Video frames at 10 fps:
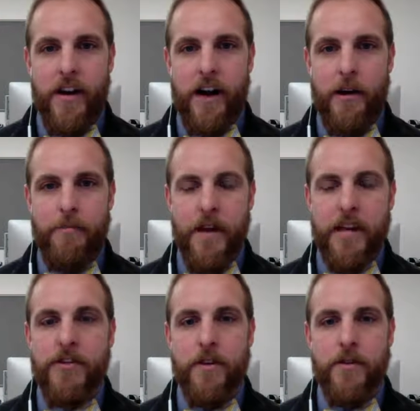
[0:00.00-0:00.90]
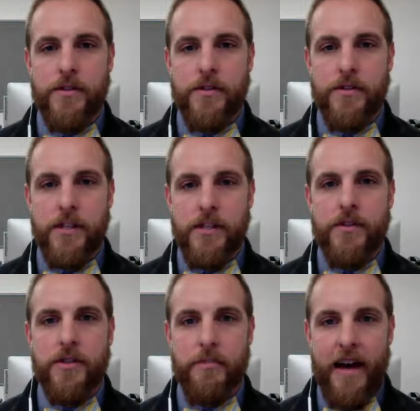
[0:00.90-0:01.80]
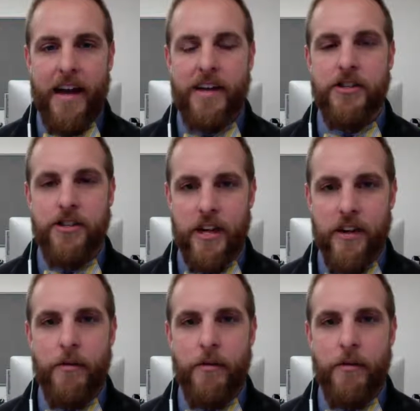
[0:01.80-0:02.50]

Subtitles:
making sure those teachers come back and share